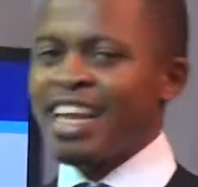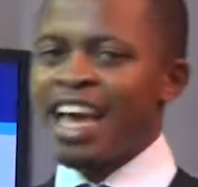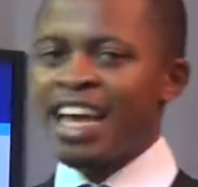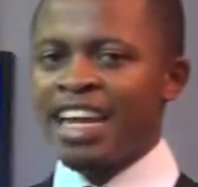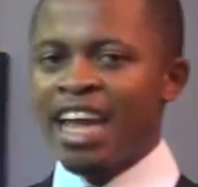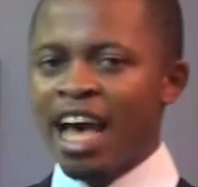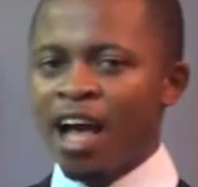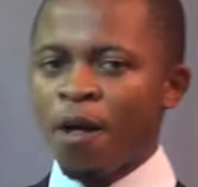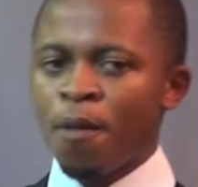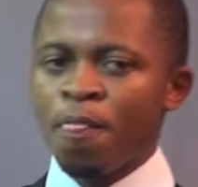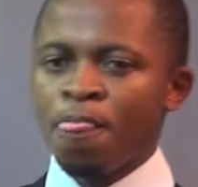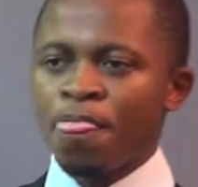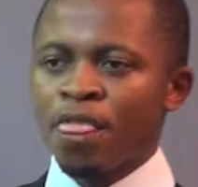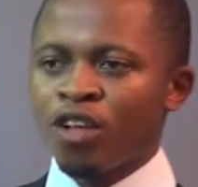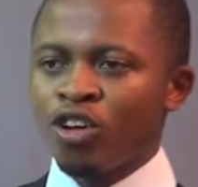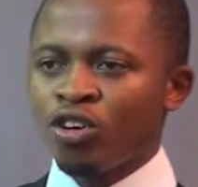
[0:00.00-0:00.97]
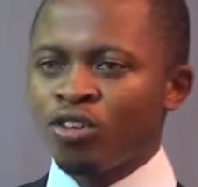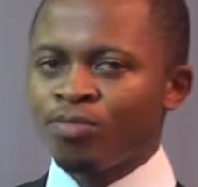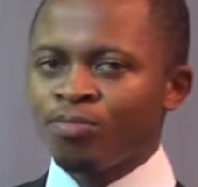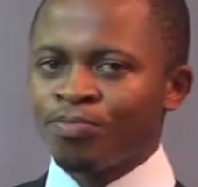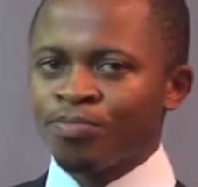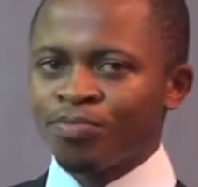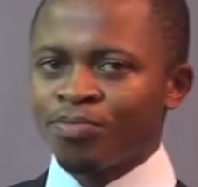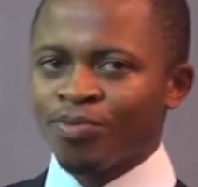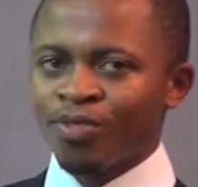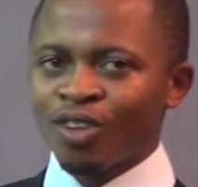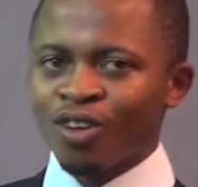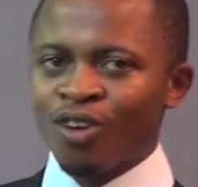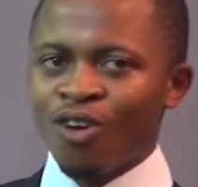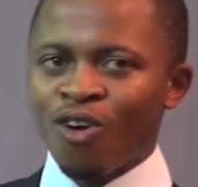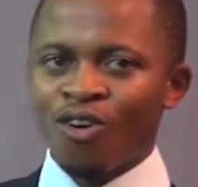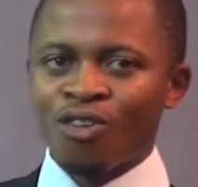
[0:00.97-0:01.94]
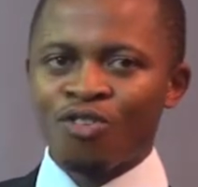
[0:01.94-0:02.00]
neither
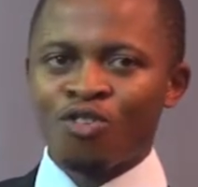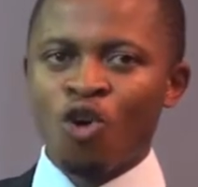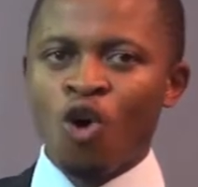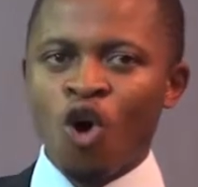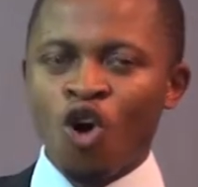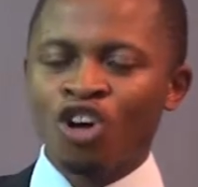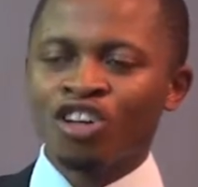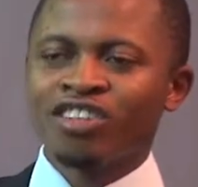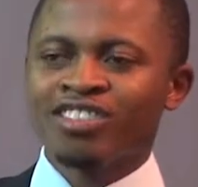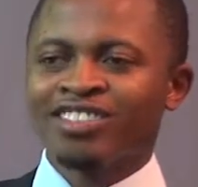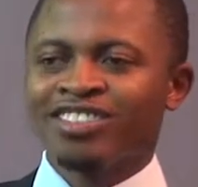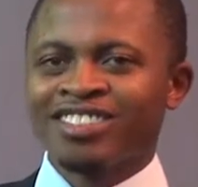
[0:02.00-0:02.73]
nor